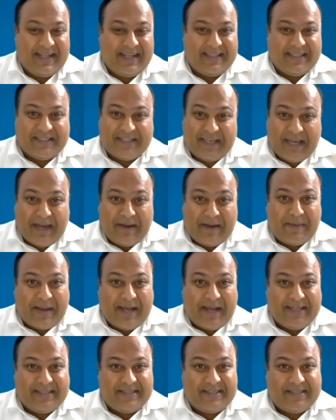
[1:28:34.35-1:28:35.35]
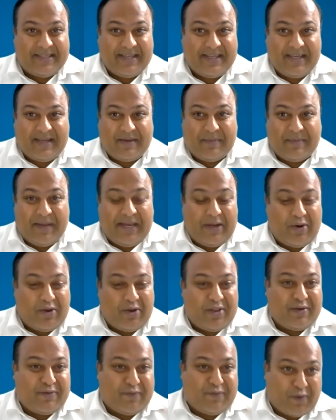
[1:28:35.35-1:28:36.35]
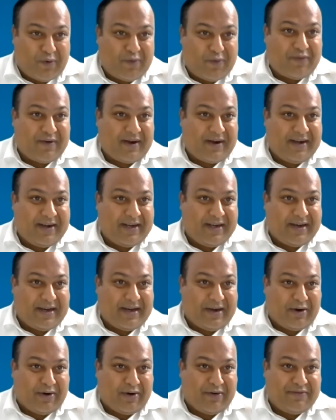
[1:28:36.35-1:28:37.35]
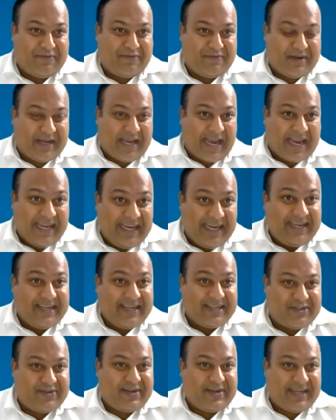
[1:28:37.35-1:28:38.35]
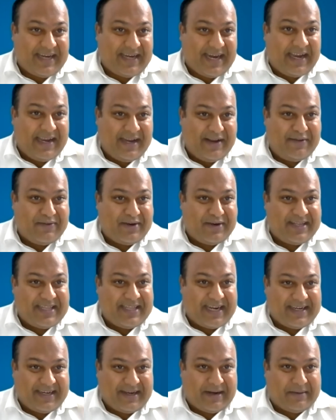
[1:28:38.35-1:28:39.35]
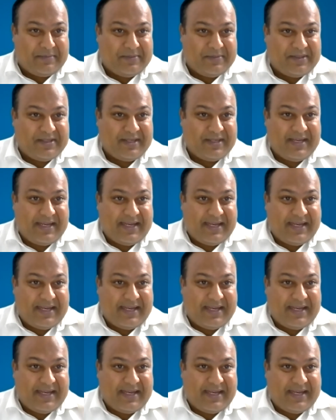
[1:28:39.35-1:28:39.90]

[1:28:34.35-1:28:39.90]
This club has been on the forefront of any district endeavor that comes.